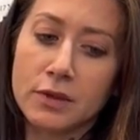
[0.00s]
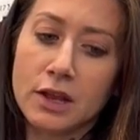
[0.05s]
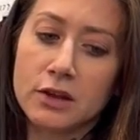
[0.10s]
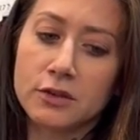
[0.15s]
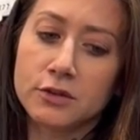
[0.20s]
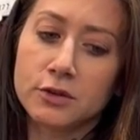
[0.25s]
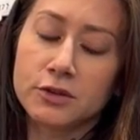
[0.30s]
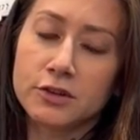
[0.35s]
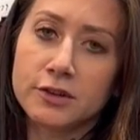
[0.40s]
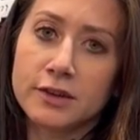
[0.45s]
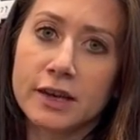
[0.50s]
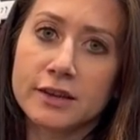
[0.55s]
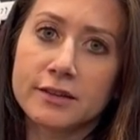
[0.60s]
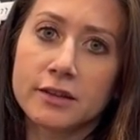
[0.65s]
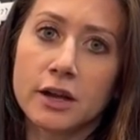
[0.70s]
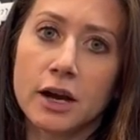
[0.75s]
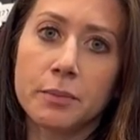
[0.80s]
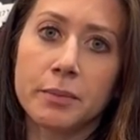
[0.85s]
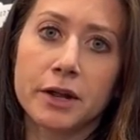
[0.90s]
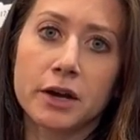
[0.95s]
So it just has a
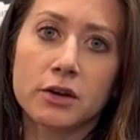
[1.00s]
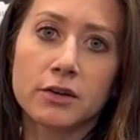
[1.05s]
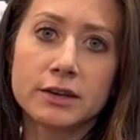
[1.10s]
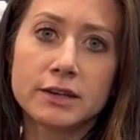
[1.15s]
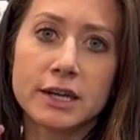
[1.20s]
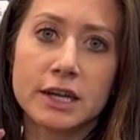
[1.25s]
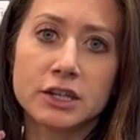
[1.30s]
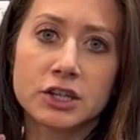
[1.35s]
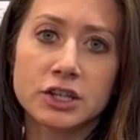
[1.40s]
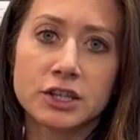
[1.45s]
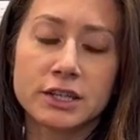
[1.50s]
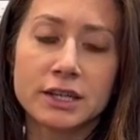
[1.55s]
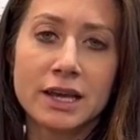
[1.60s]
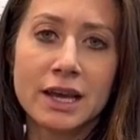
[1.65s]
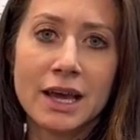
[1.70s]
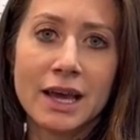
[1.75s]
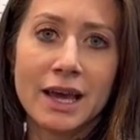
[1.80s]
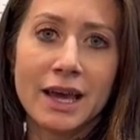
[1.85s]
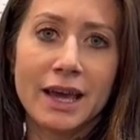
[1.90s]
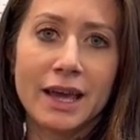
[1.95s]
lot better retention
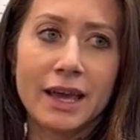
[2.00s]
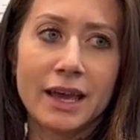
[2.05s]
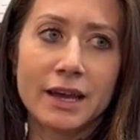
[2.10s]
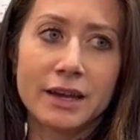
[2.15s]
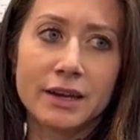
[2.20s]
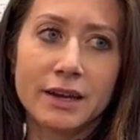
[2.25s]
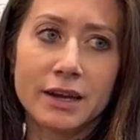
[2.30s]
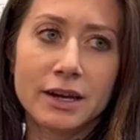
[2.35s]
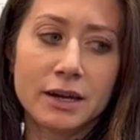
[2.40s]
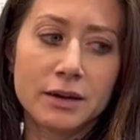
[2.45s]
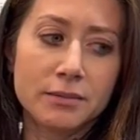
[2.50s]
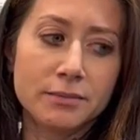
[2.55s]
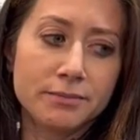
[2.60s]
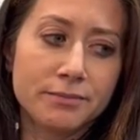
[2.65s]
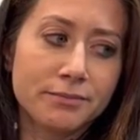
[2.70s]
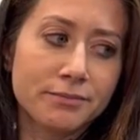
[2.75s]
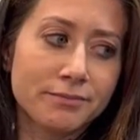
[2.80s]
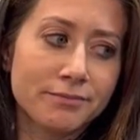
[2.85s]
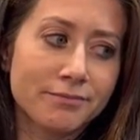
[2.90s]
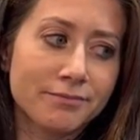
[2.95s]
and
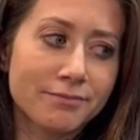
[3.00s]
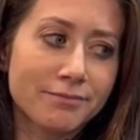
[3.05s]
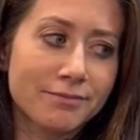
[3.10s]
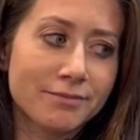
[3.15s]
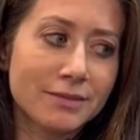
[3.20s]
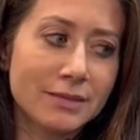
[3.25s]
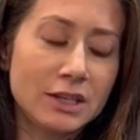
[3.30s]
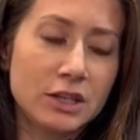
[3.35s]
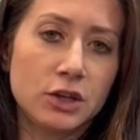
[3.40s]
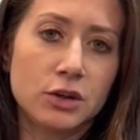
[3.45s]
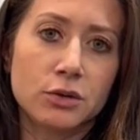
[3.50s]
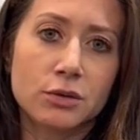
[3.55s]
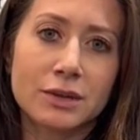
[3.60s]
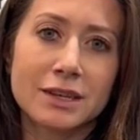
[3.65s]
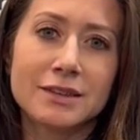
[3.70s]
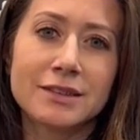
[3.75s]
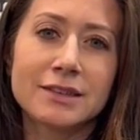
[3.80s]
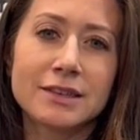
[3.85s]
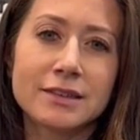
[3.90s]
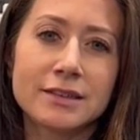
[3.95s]

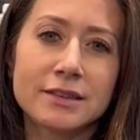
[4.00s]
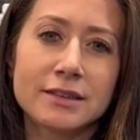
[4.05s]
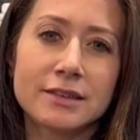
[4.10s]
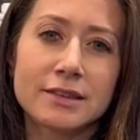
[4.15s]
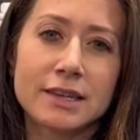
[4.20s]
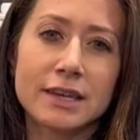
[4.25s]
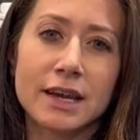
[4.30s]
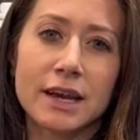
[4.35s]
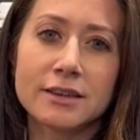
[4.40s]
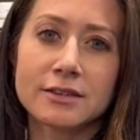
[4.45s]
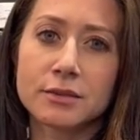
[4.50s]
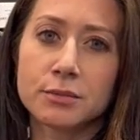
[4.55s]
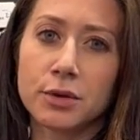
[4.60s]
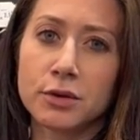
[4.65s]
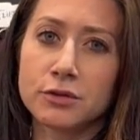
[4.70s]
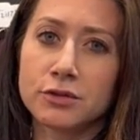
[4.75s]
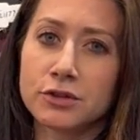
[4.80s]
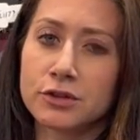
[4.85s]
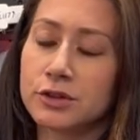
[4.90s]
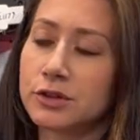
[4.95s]
consistency as
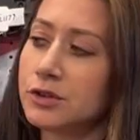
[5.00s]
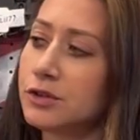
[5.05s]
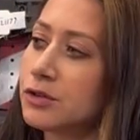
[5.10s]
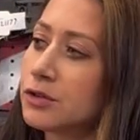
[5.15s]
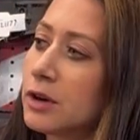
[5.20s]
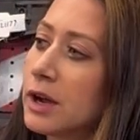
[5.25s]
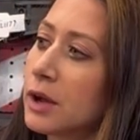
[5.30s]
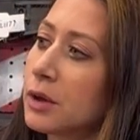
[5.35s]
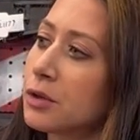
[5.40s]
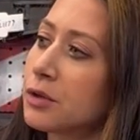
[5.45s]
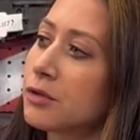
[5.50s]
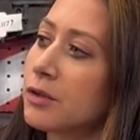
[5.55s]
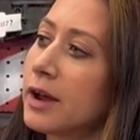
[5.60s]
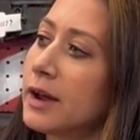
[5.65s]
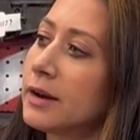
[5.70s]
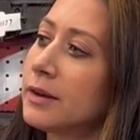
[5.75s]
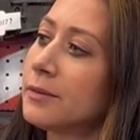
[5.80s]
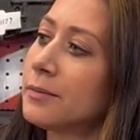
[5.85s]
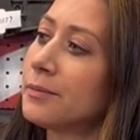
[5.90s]
opposed to the direct thread.